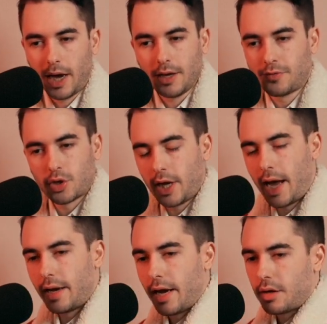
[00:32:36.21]
I
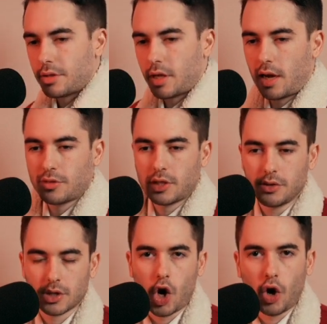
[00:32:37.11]
forgot how it
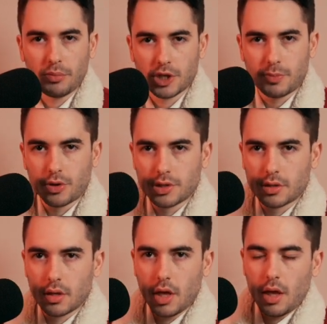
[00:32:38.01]
was a homeless
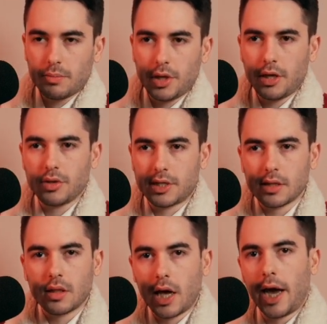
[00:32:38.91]
person, but he was
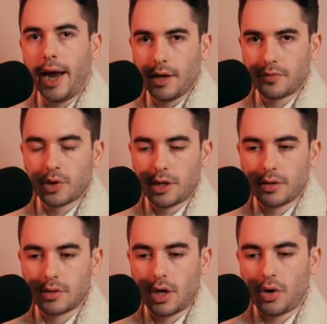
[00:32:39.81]
in line for
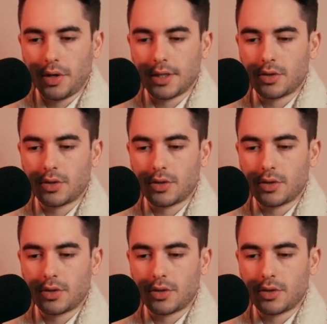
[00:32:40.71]
Kill Tony.